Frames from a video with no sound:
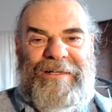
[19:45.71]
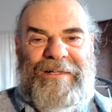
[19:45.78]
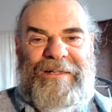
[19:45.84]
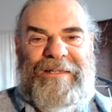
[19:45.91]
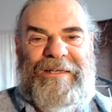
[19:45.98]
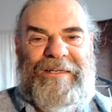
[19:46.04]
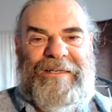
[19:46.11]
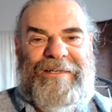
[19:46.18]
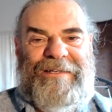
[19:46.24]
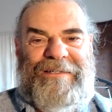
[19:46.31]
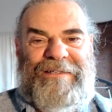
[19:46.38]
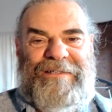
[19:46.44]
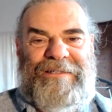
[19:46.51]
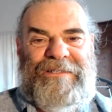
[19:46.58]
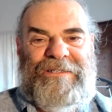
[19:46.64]
like
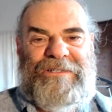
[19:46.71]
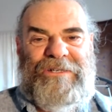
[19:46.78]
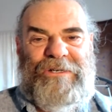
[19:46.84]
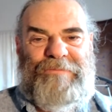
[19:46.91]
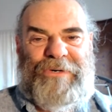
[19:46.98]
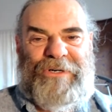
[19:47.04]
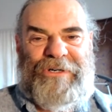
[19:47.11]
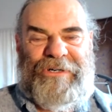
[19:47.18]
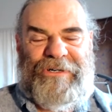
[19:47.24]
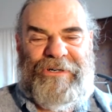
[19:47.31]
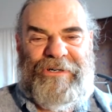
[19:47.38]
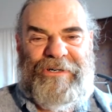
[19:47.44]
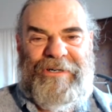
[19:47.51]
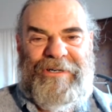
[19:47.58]
super